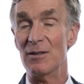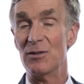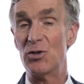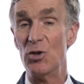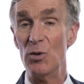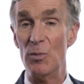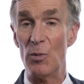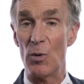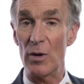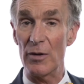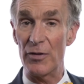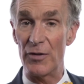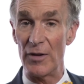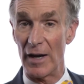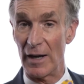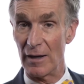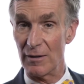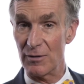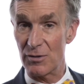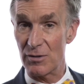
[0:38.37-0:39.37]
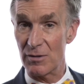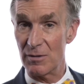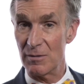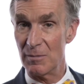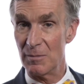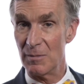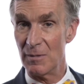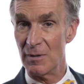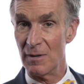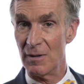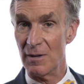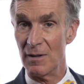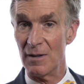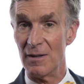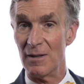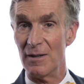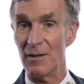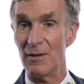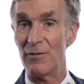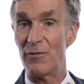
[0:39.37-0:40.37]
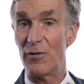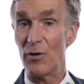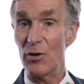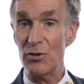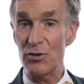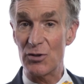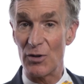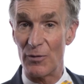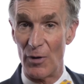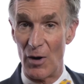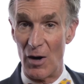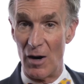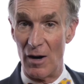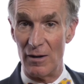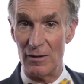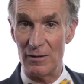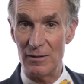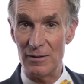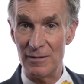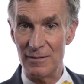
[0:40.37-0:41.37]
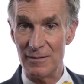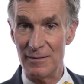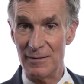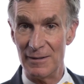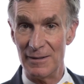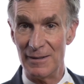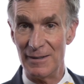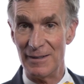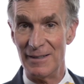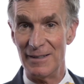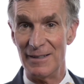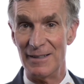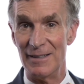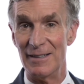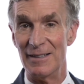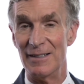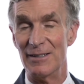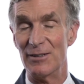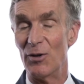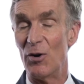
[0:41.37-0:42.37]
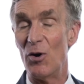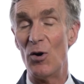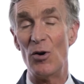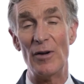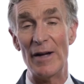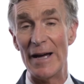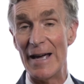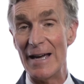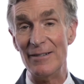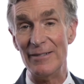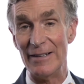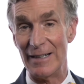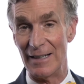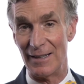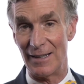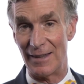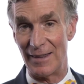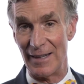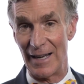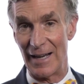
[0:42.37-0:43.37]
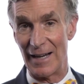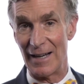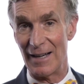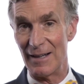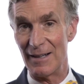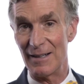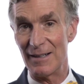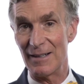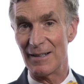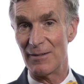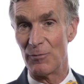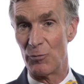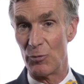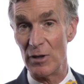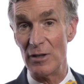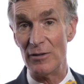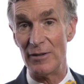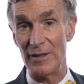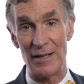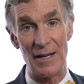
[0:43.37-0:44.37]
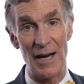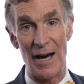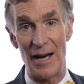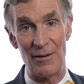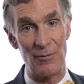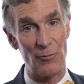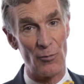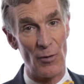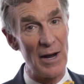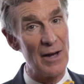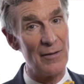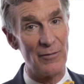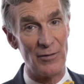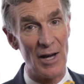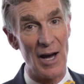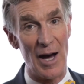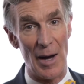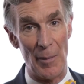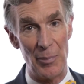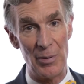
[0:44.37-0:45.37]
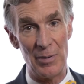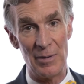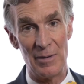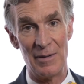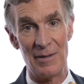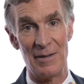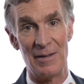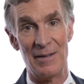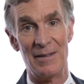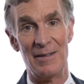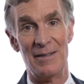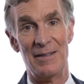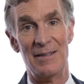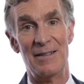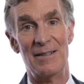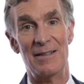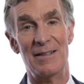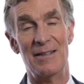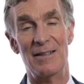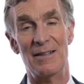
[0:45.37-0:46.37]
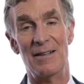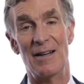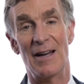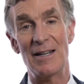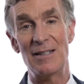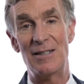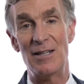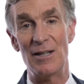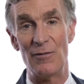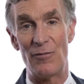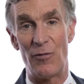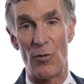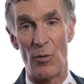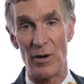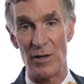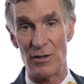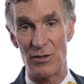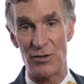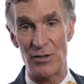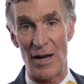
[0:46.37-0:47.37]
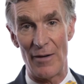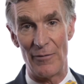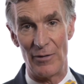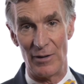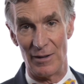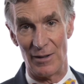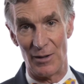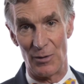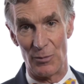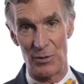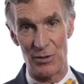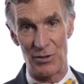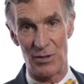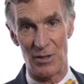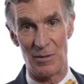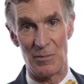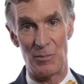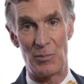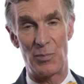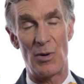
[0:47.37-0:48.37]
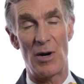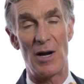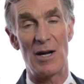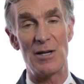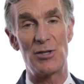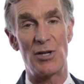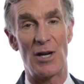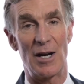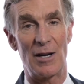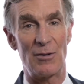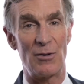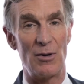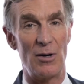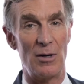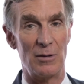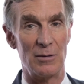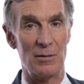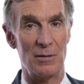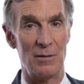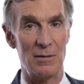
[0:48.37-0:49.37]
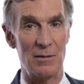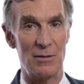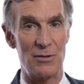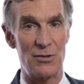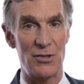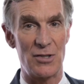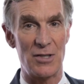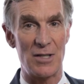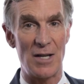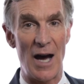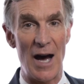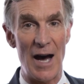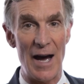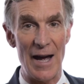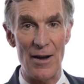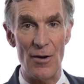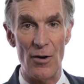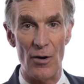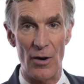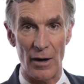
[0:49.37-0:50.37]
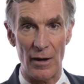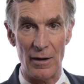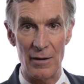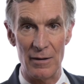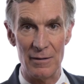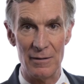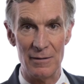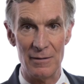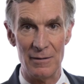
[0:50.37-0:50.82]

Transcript: Two more things. First of all, the whole alien thing really got revved up in 1947. There was a project called Skyhook.